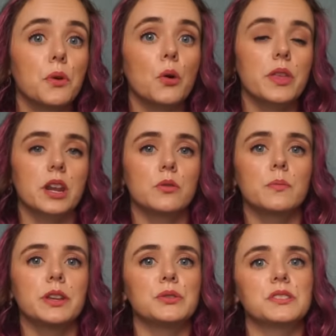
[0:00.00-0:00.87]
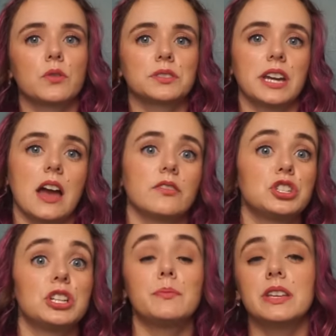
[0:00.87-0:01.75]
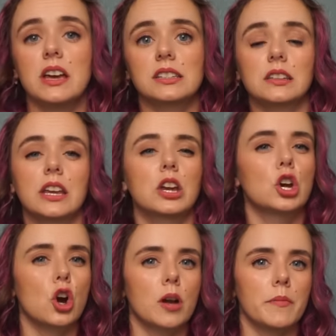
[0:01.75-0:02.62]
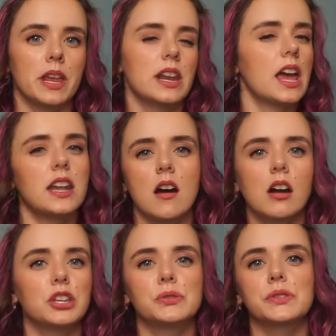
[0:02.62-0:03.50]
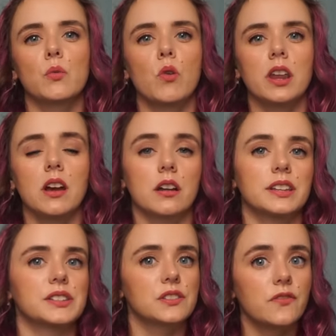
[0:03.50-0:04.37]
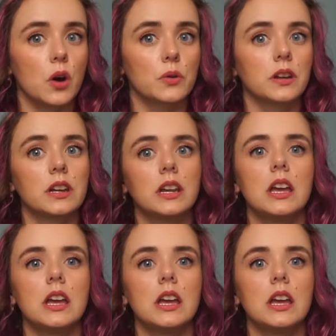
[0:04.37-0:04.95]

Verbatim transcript: wrote that it would be useful to have a G P S like a Garmin and not use the one on his phone.